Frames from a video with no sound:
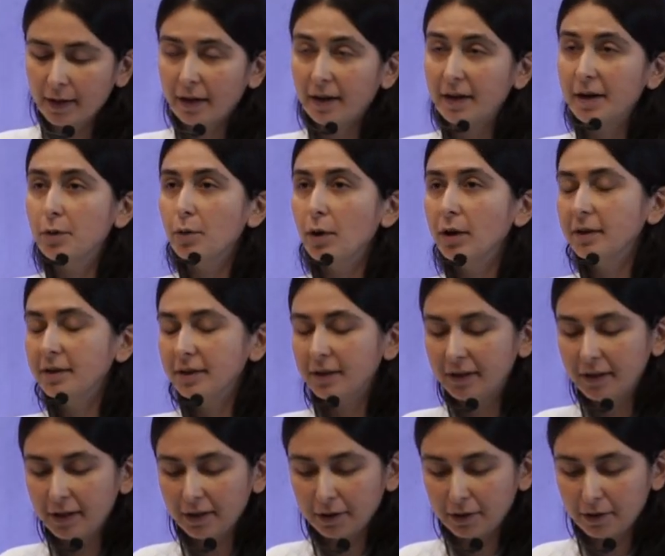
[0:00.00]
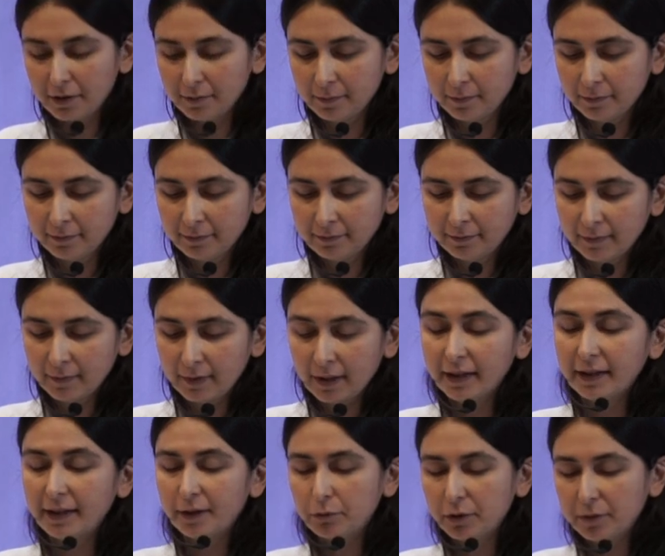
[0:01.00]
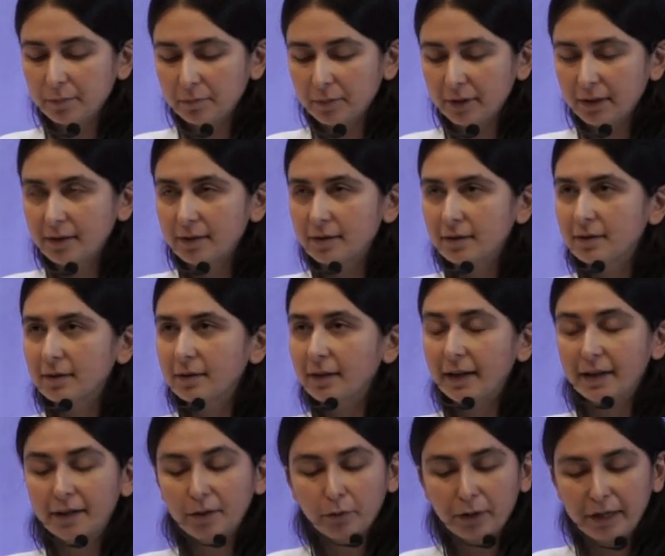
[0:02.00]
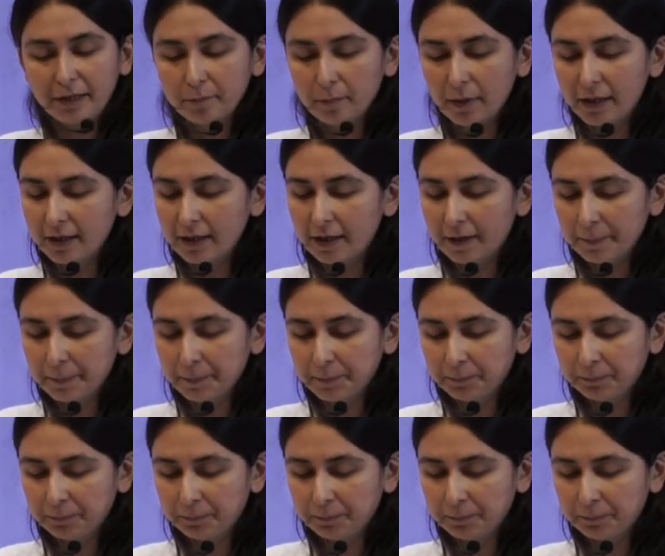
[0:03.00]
high quality gear and equipment, and great money.